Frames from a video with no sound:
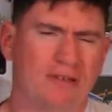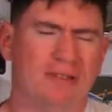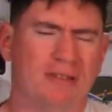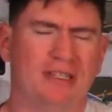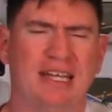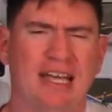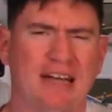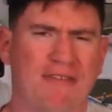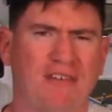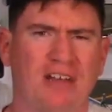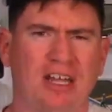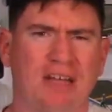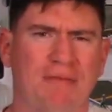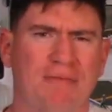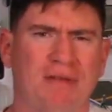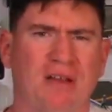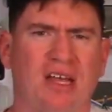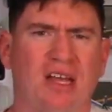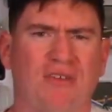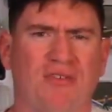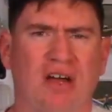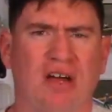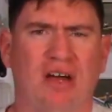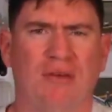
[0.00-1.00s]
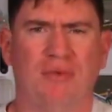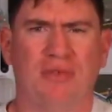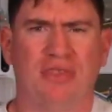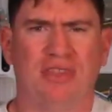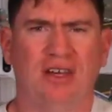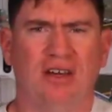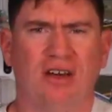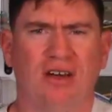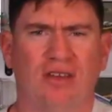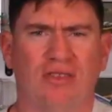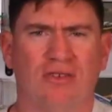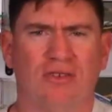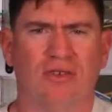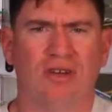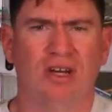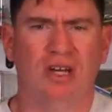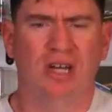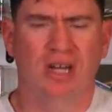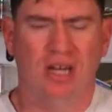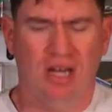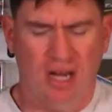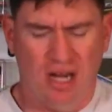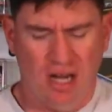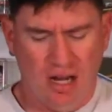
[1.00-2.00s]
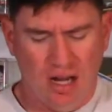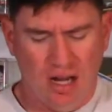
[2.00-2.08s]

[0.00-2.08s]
You could definitely play around with the other